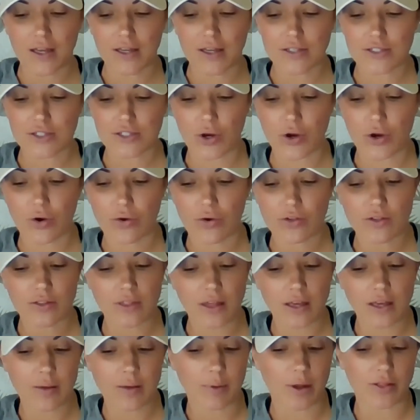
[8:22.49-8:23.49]
So
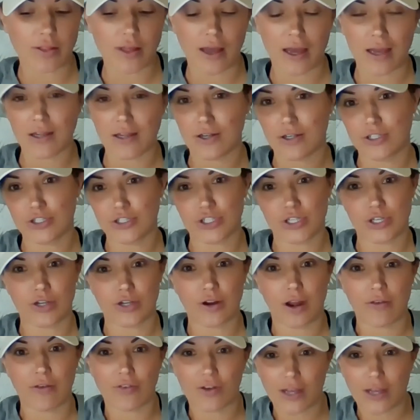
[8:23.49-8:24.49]
think about that, your
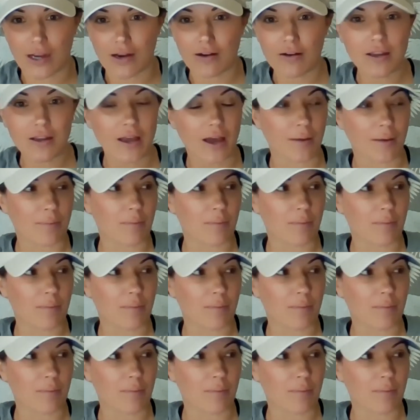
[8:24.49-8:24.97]
geographic area.